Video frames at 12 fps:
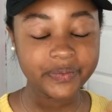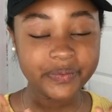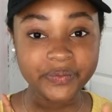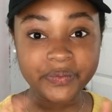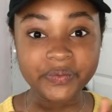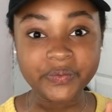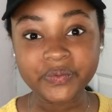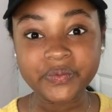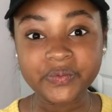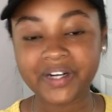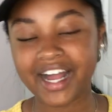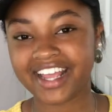
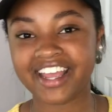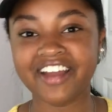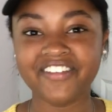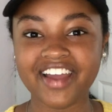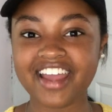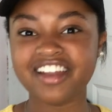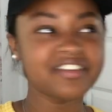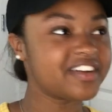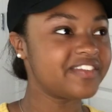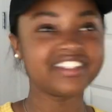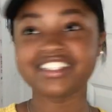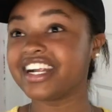Ooh, I can't wait and I'm
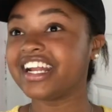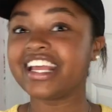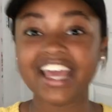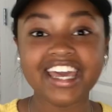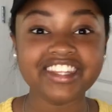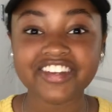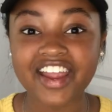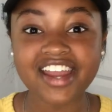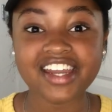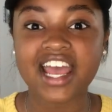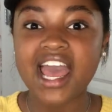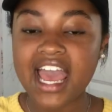going to be starting 8th
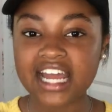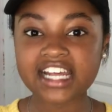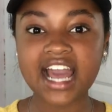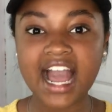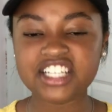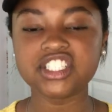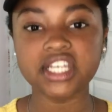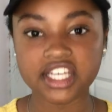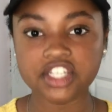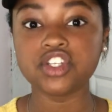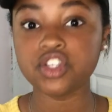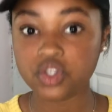grade and I actually
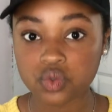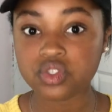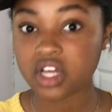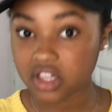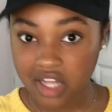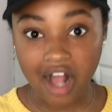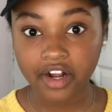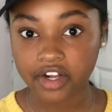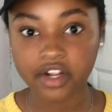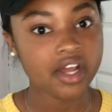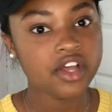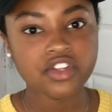get to use a
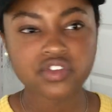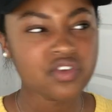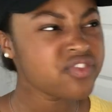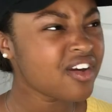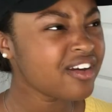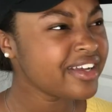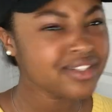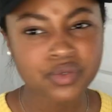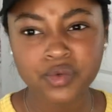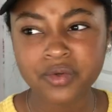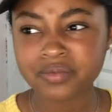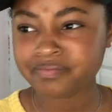locker. So far in
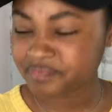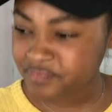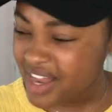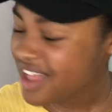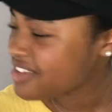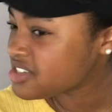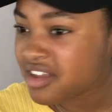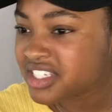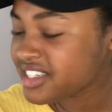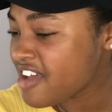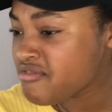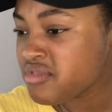school, as long
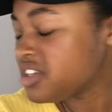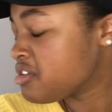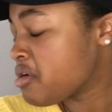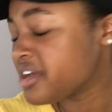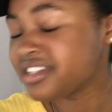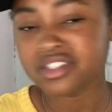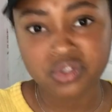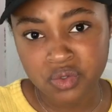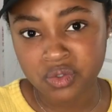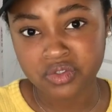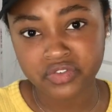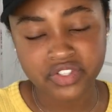as I've been going to
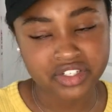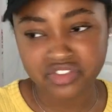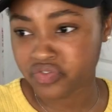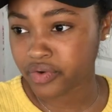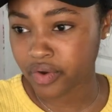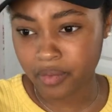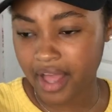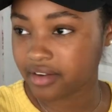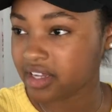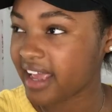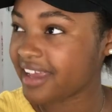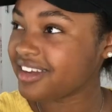school since for what
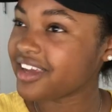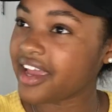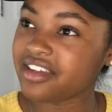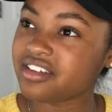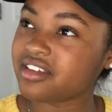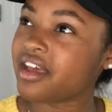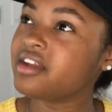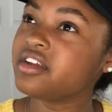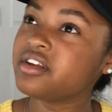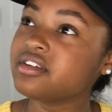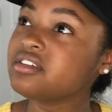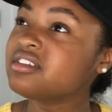eight eight ten
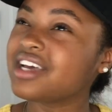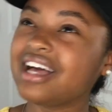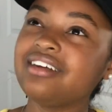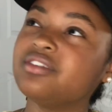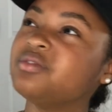years huh